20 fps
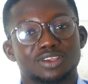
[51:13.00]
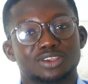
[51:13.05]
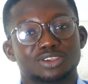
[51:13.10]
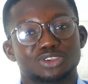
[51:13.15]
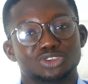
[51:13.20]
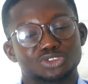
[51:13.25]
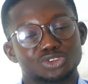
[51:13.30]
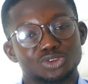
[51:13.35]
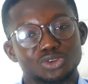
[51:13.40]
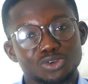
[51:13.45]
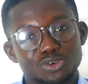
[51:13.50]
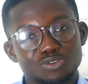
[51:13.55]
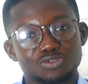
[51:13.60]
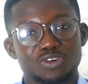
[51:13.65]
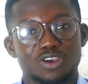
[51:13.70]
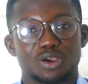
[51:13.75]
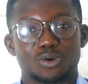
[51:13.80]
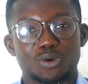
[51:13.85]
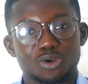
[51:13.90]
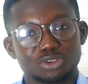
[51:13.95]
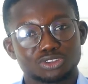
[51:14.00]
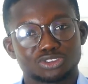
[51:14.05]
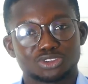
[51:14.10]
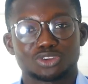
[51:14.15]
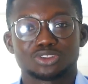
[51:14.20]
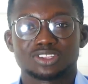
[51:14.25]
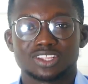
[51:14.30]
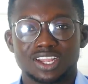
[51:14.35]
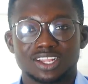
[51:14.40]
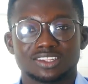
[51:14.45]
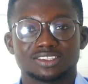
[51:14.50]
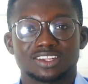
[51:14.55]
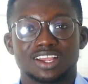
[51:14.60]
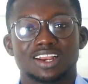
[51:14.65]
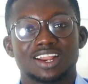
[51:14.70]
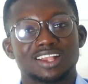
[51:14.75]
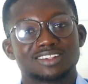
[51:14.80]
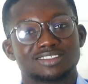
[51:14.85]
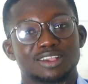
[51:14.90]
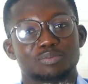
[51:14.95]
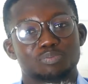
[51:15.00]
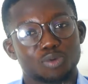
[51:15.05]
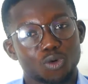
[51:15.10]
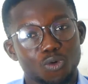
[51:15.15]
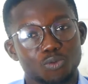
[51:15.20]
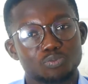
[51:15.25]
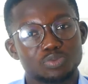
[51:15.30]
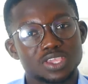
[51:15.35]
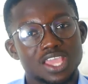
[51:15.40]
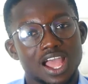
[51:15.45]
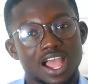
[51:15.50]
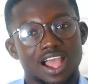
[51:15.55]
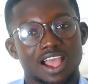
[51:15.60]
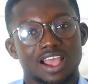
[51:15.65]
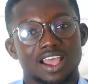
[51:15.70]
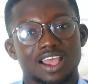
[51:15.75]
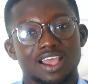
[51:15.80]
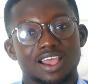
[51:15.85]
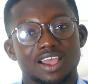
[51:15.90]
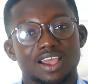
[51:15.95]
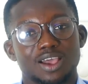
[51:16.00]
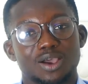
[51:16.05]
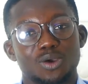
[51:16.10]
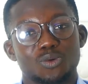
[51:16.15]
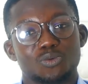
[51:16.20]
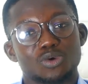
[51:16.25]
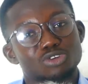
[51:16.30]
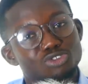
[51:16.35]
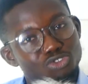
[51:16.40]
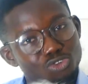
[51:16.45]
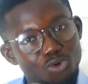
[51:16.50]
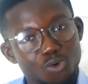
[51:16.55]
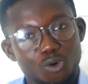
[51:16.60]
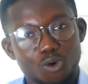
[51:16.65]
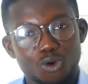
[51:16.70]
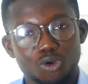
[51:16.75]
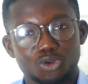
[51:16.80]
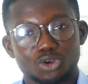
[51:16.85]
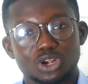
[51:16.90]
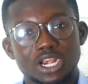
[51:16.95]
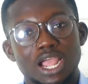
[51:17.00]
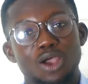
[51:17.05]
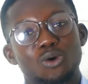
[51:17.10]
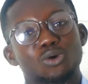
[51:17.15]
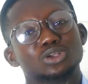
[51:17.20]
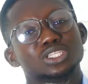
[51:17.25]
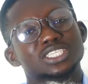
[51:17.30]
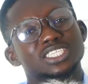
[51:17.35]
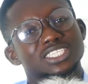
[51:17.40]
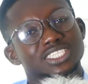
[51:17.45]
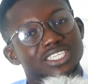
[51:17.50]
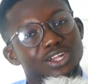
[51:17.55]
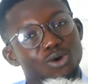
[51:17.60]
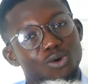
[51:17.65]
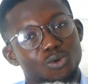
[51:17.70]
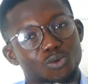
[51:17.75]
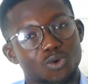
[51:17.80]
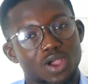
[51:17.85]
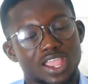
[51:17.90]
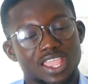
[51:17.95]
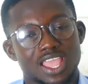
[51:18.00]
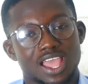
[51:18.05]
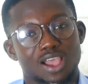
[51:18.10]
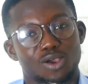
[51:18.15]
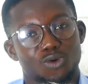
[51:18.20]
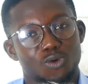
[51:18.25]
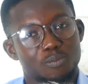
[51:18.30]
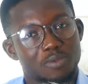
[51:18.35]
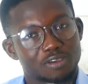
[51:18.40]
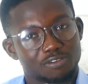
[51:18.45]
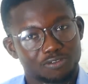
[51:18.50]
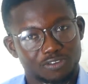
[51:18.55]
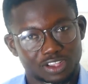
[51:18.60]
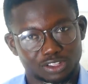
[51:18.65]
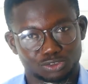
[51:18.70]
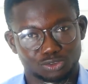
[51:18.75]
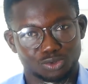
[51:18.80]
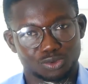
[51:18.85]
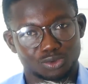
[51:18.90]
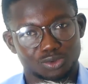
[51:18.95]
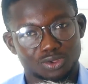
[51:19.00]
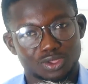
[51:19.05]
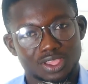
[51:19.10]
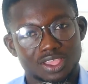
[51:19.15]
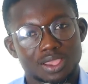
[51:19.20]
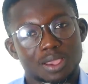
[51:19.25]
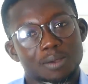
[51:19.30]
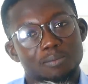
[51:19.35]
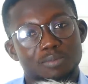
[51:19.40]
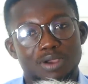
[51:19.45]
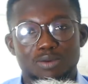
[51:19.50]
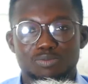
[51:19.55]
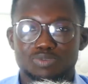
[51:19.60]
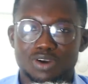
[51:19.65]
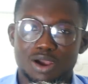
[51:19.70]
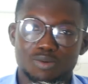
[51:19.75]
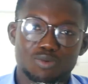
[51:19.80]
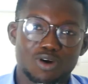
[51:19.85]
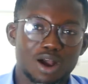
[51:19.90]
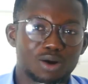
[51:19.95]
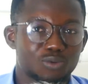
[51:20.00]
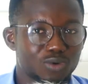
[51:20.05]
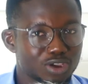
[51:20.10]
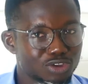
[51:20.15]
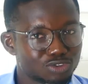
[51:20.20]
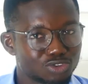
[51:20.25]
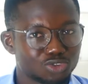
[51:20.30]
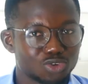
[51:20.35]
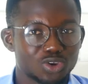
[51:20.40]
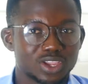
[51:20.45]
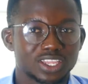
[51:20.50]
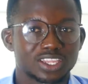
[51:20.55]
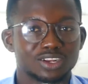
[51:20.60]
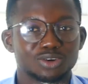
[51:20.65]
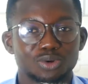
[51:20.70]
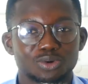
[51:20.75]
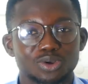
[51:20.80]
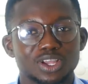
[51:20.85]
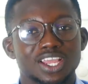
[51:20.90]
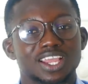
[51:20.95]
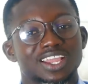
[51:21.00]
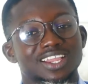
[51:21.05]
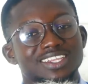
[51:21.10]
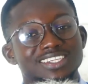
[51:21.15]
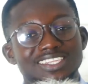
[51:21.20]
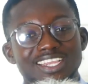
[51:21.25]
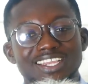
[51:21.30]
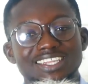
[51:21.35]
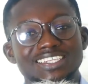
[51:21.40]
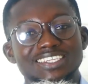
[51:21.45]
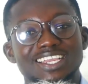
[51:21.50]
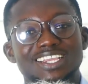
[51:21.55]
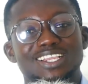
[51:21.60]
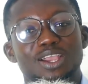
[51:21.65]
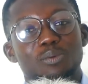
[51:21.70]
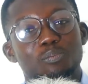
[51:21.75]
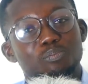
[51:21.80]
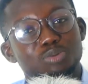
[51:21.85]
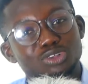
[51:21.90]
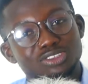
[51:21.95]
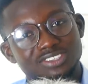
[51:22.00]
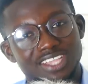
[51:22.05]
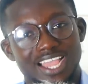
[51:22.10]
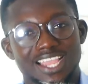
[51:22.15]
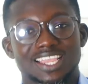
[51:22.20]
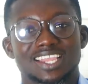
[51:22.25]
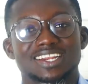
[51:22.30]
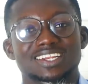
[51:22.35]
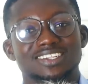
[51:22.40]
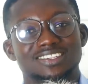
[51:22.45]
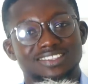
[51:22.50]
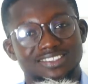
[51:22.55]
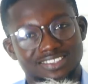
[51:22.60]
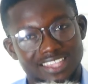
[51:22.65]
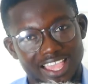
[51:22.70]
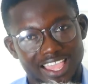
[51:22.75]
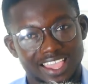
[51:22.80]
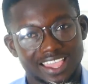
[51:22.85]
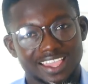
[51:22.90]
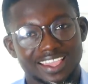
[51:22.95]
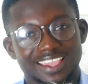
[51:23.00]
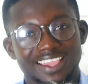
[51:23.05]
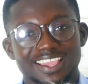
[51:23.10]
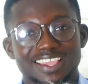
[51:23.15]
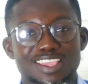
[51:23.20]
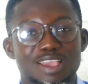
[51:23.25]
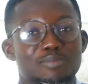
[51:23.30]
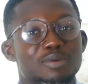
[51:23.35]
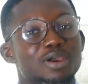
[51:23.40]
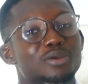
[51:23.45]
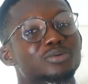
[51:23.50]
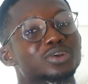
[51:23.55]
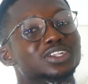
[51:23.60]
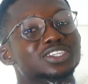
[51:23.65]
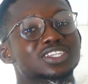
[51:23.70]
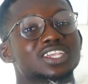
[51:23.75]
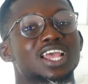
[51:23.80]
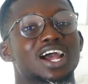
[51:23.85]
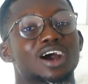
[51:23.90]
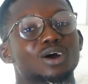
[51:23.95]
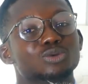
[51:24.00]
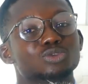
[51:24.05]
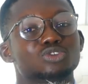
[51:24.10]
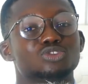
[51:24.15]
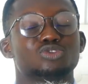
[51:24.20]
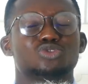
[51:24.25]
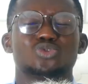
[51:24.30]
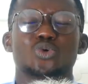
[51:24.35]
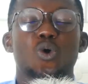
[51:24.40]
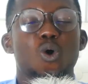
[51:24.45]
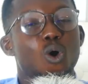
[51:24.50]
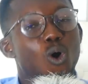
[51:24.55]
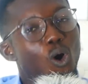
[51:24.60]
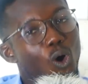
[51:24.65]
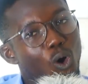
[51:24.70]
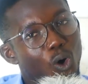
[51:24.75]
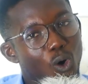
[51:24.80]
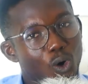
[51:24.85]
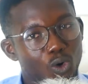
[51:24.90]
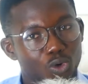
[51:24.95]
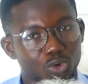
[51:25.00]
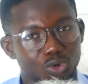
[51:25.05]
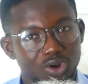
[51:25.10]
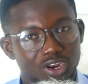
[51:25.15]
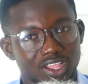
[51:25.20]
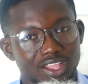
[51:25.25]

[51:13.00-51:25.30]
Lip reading: You should look for a consultant and as a probia we drew ho na on chel kwan a obefa so. My brother akwentu yi no ye botaye ni say ye be reach out to all